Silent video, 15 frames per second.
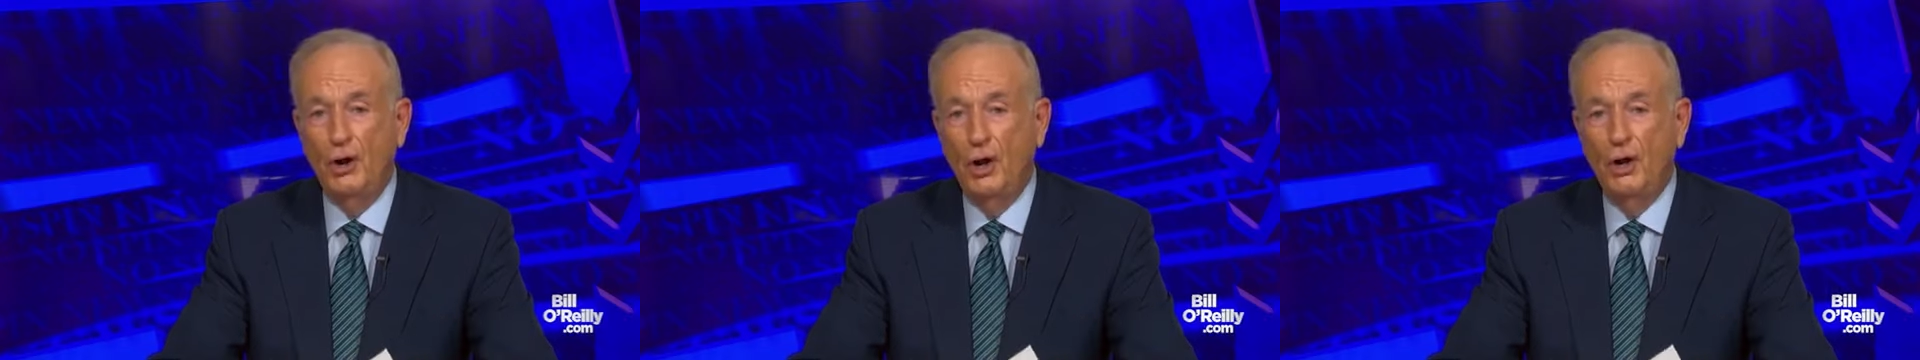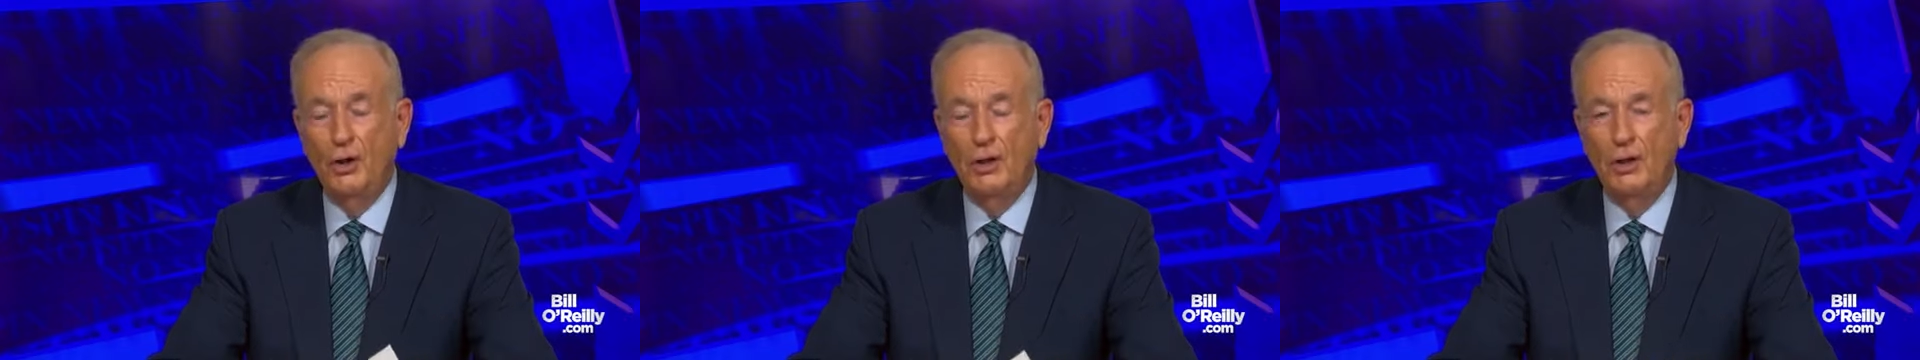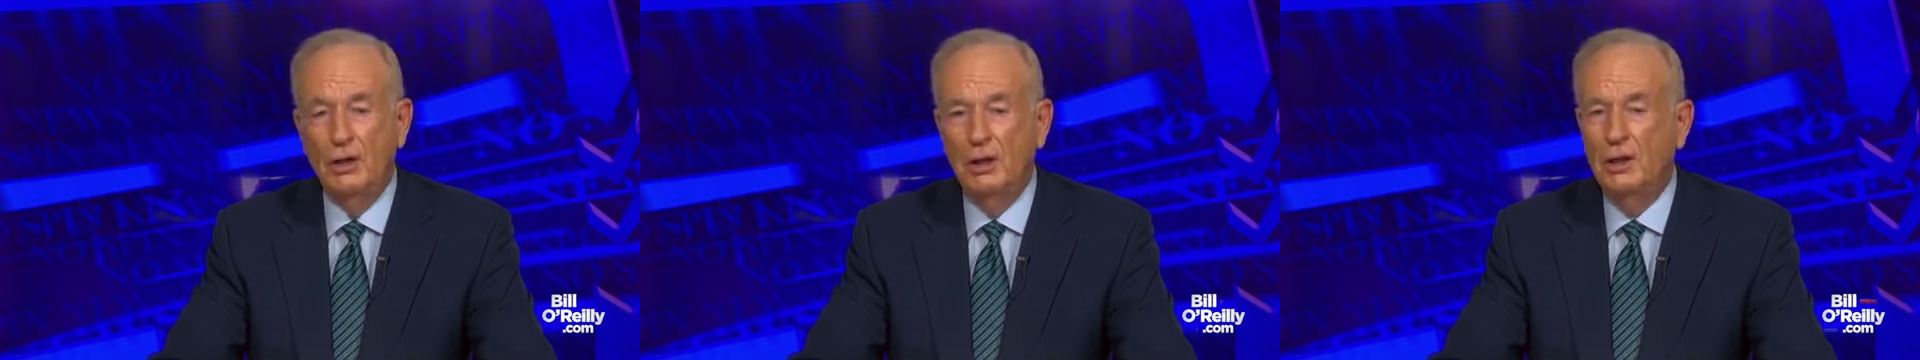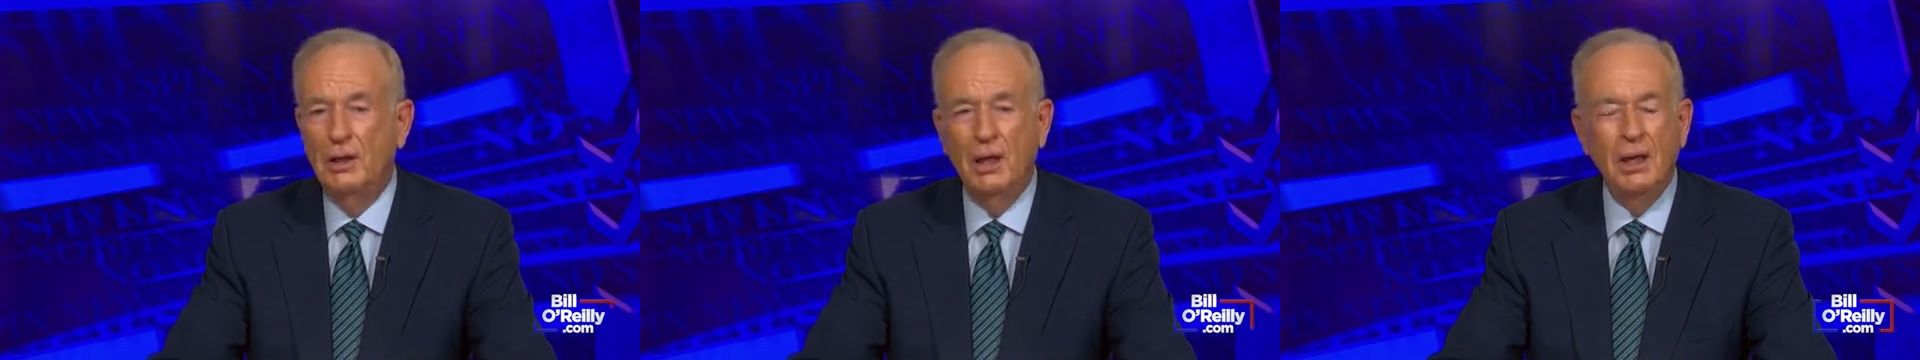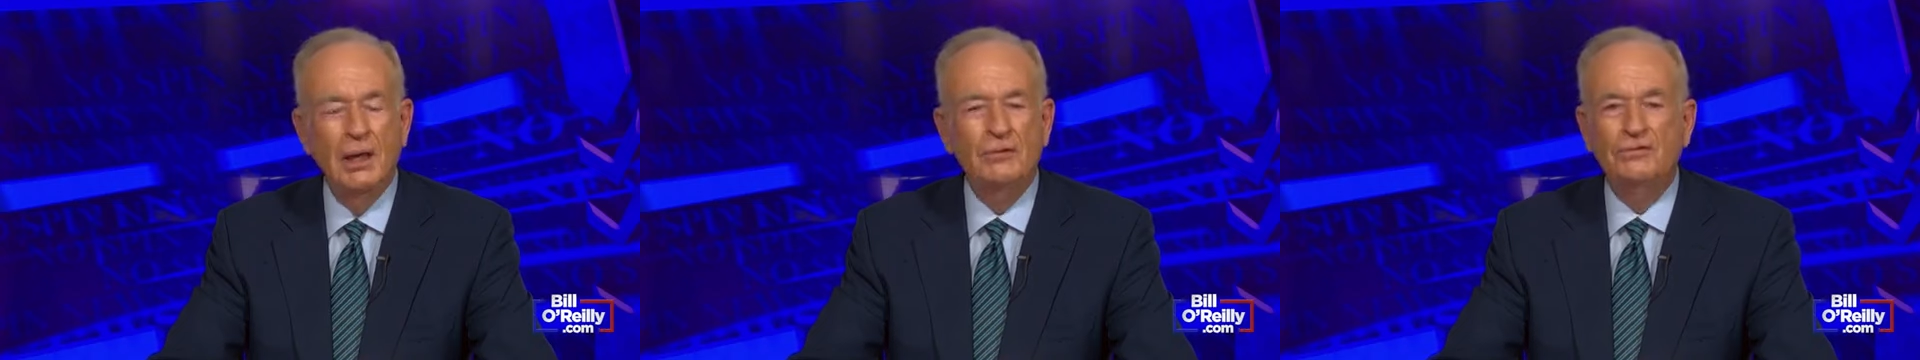Uh,
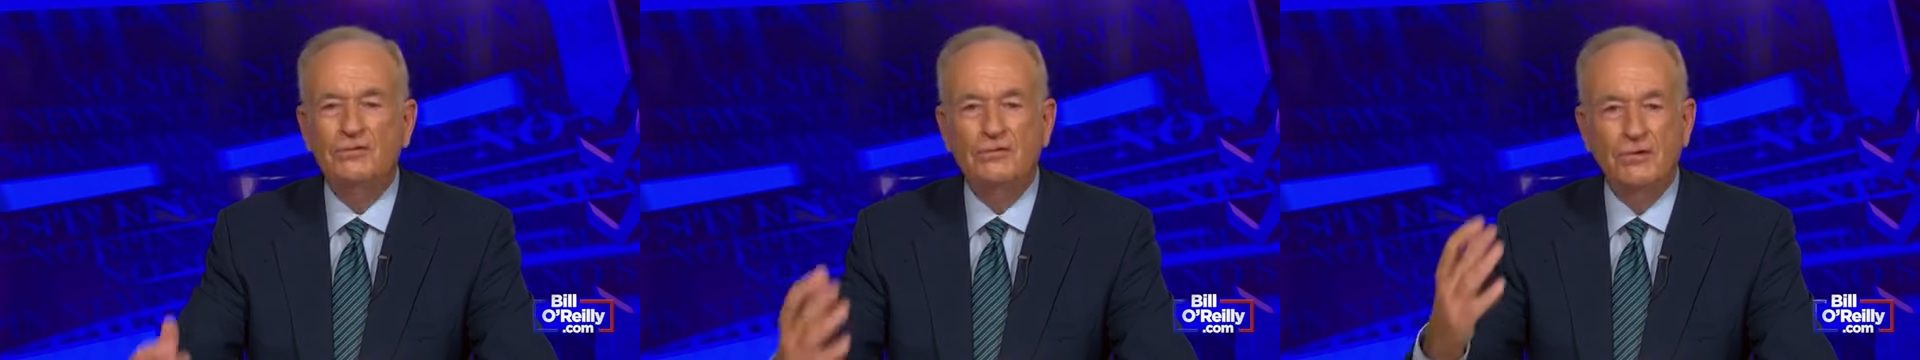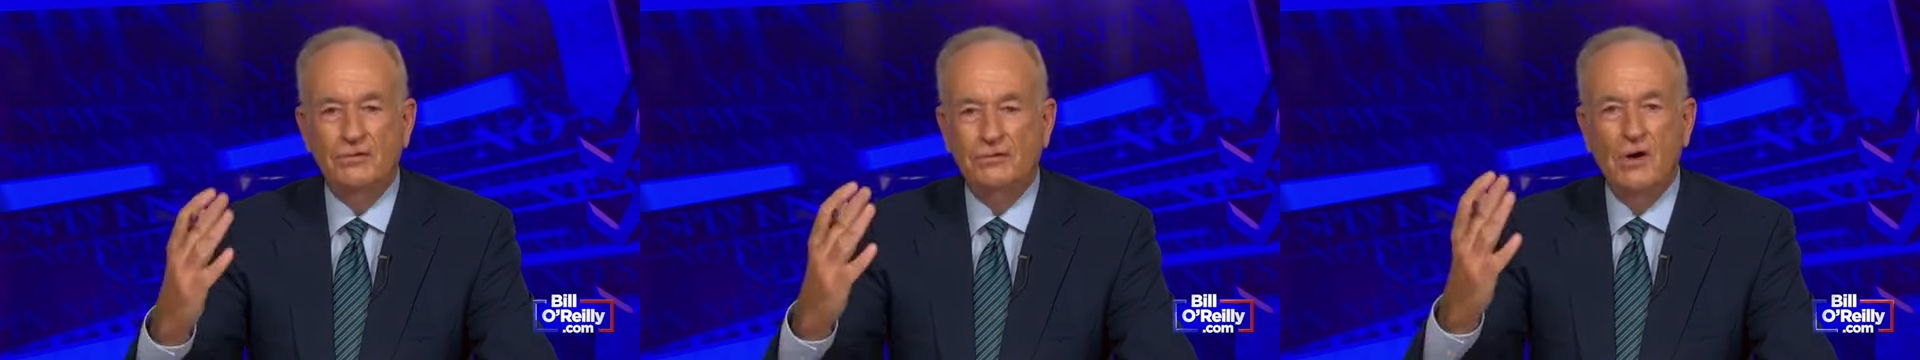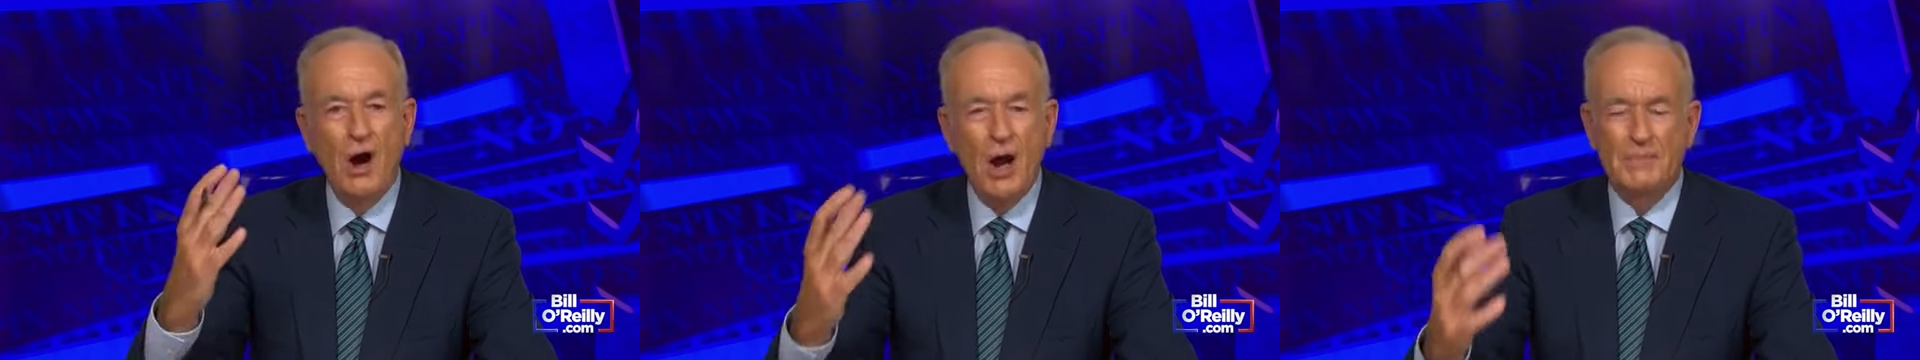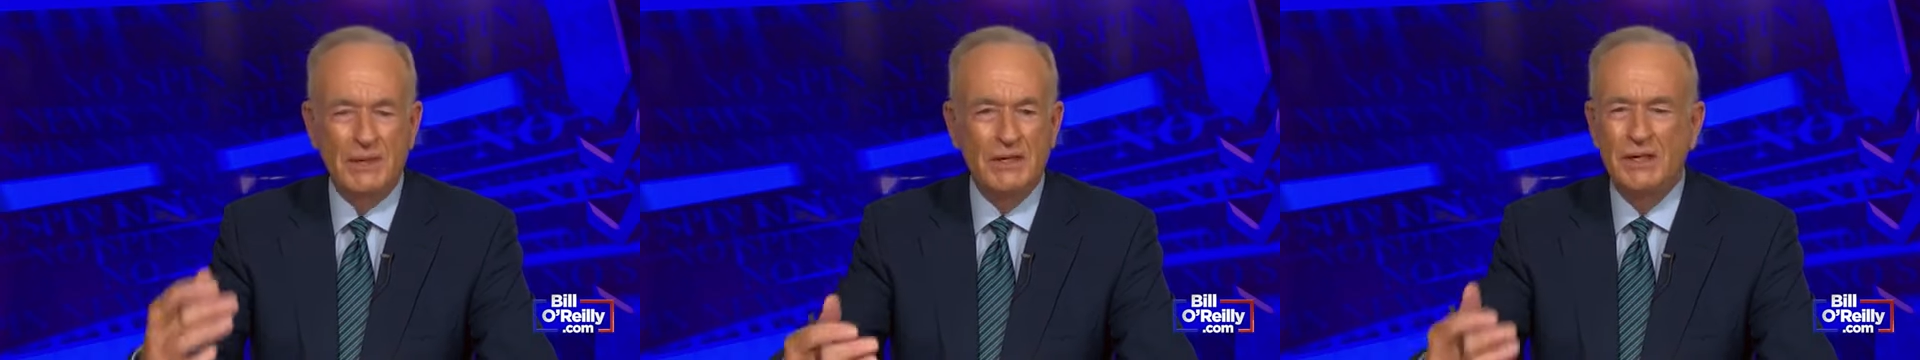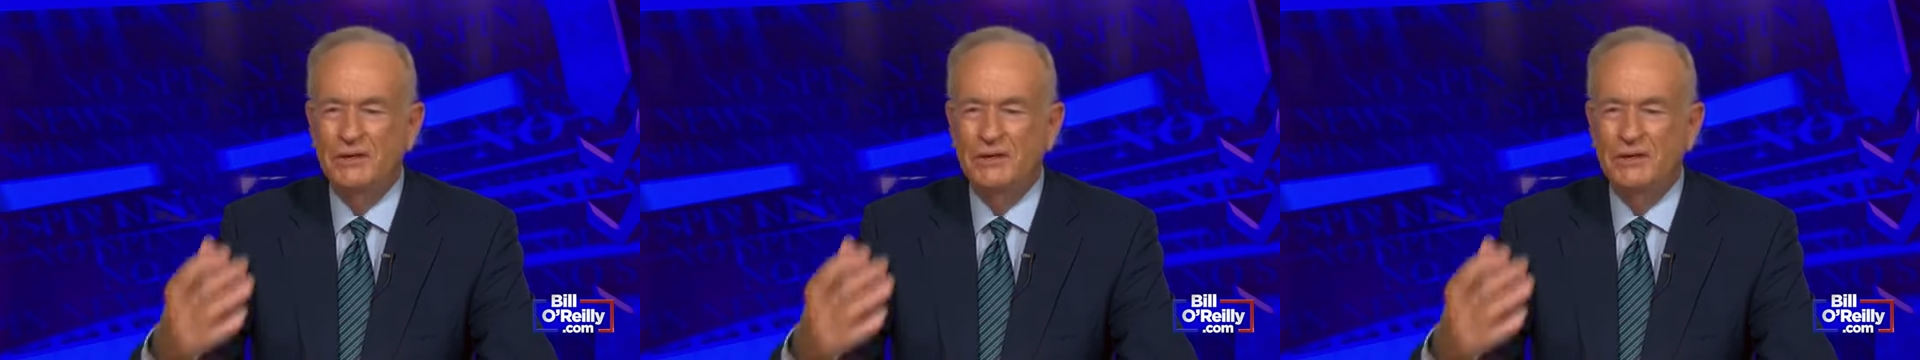it's just garbage.